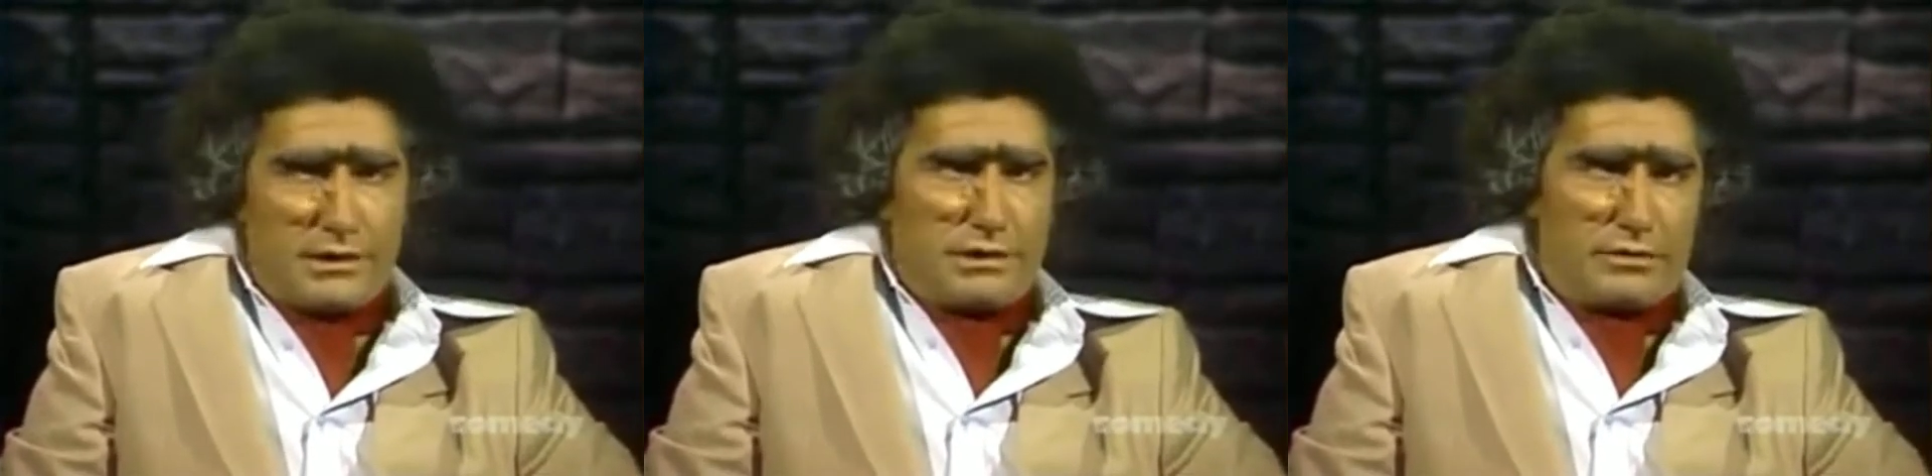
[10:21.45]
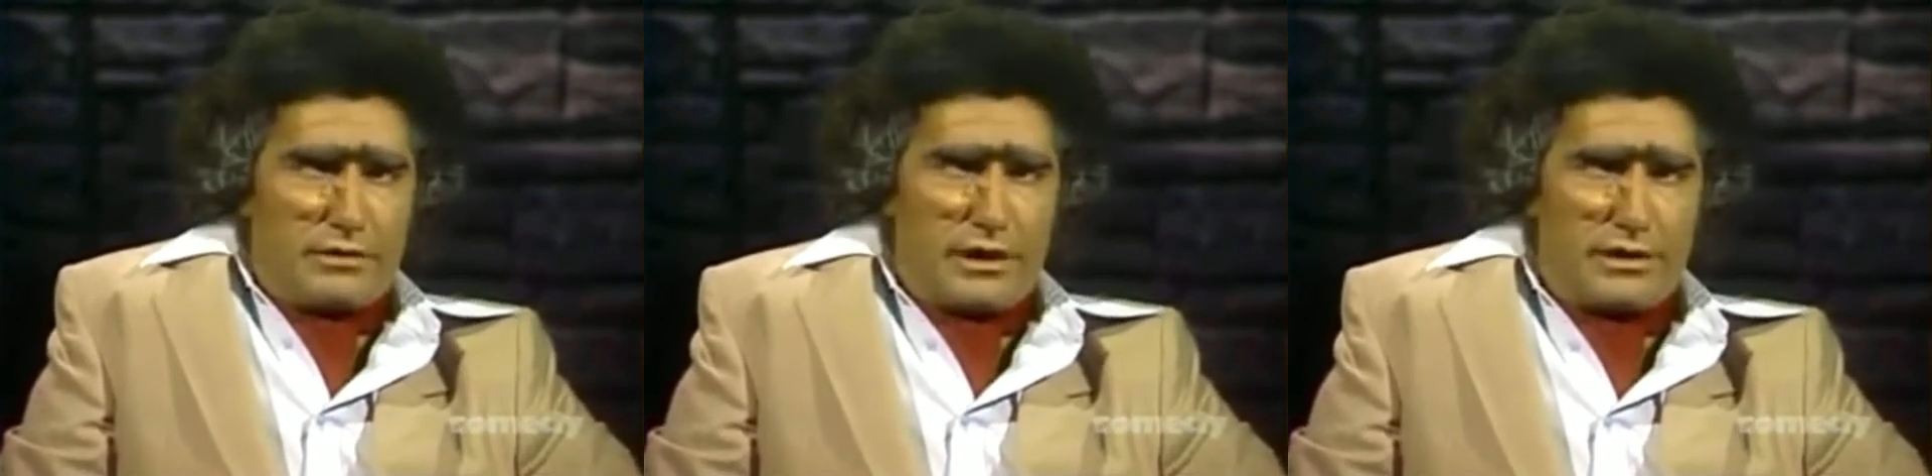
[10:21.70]

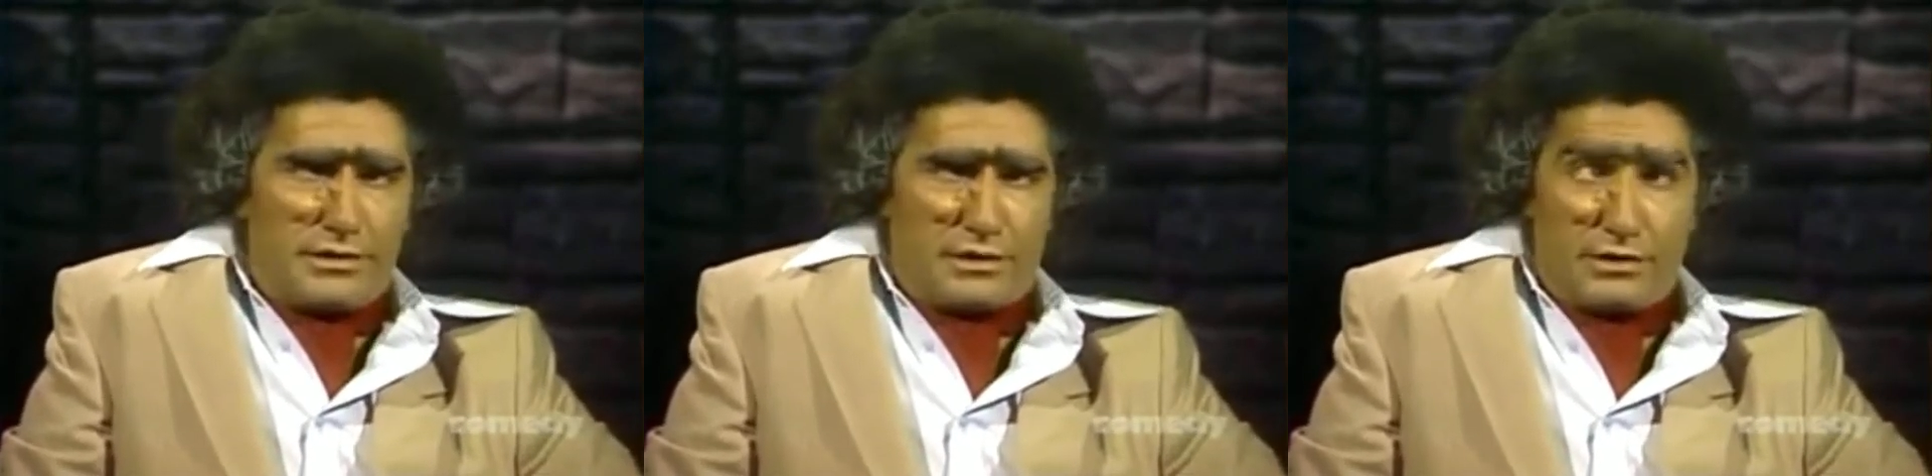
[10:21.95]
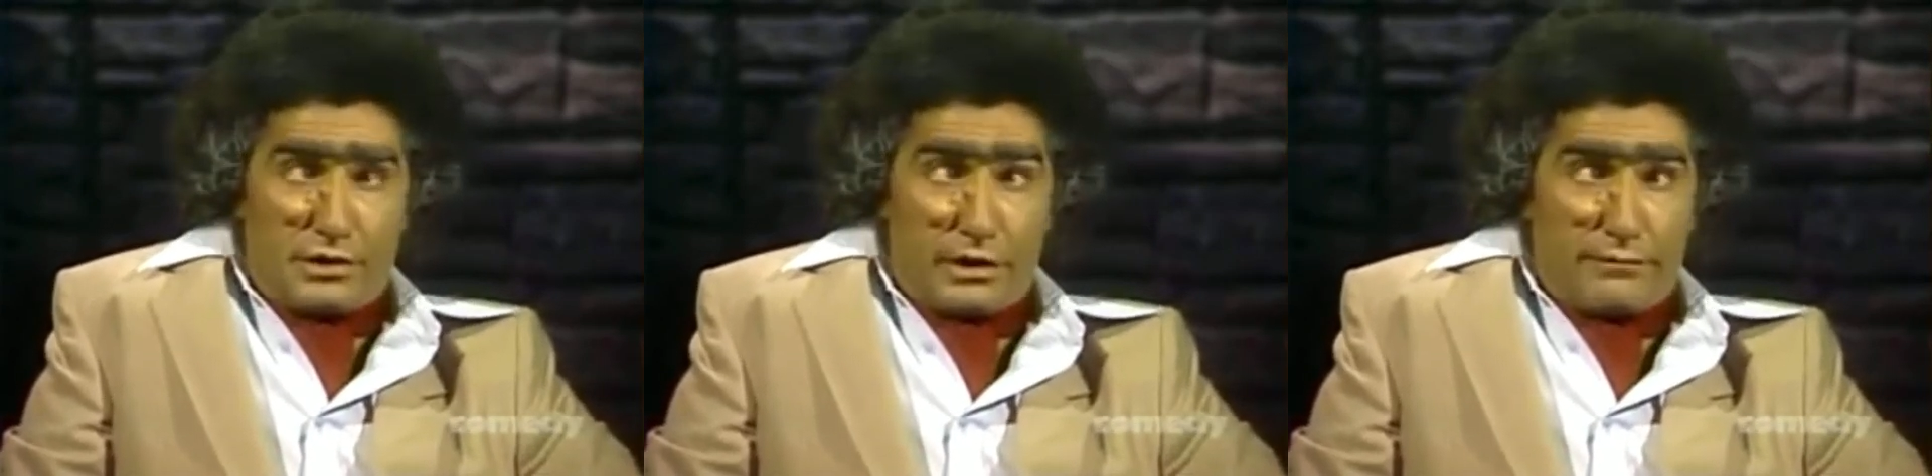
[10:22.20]
his greatest
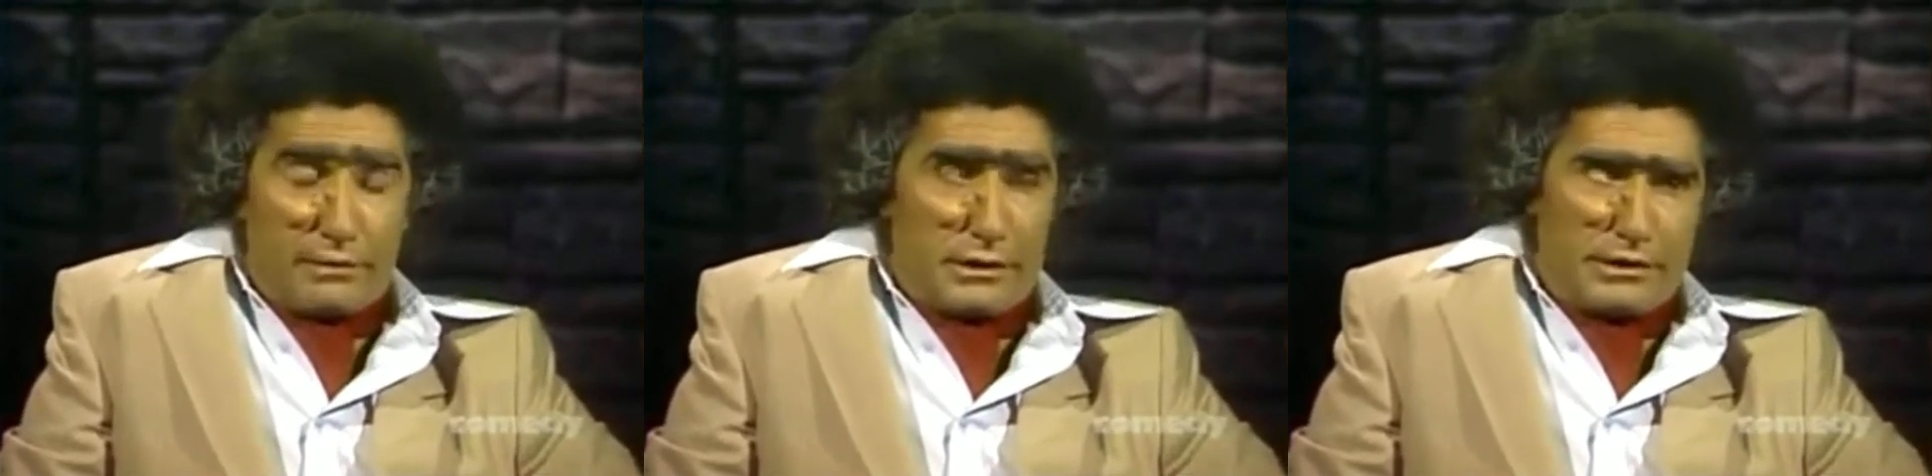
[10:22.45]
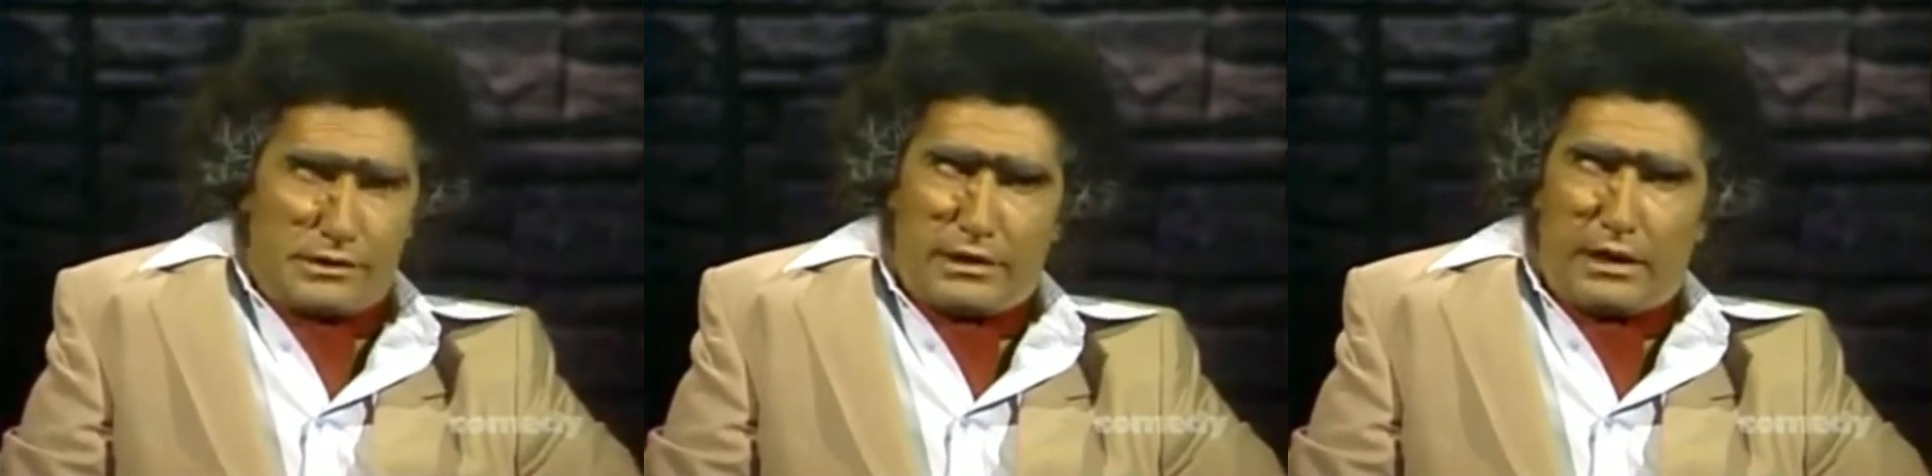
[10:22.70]
achievement
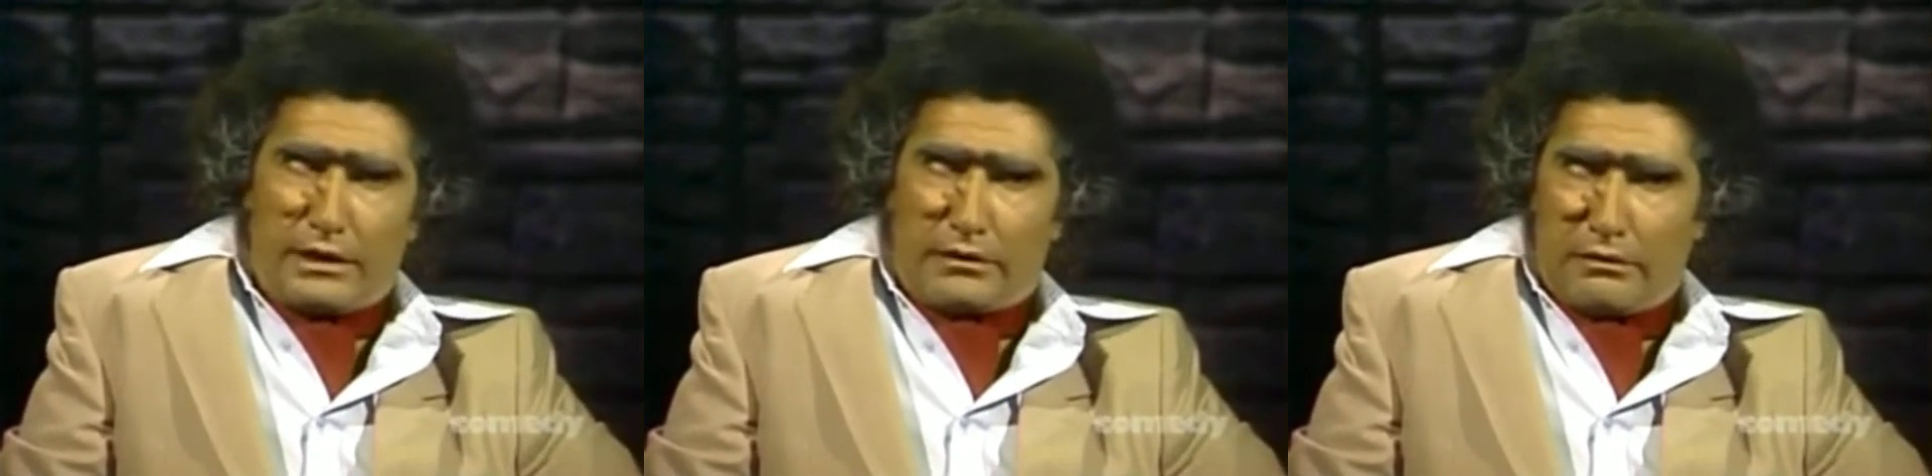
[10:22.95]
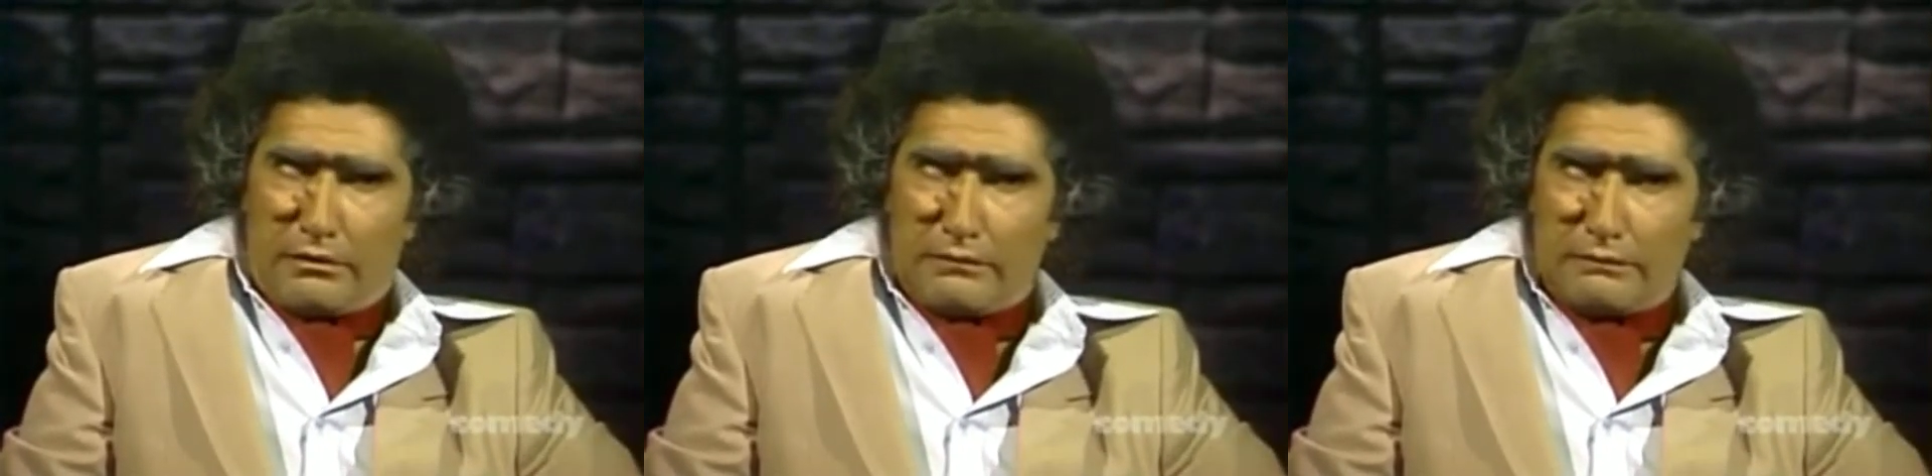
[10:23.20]
as an
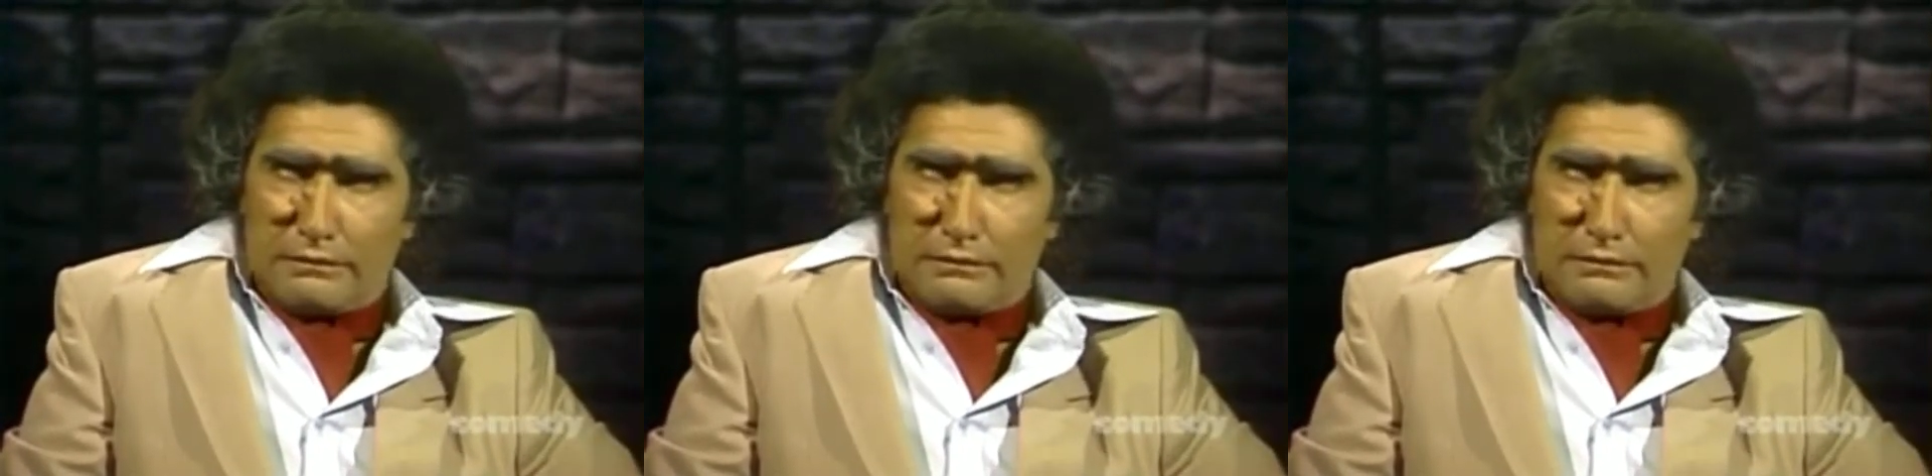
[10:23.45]
actor.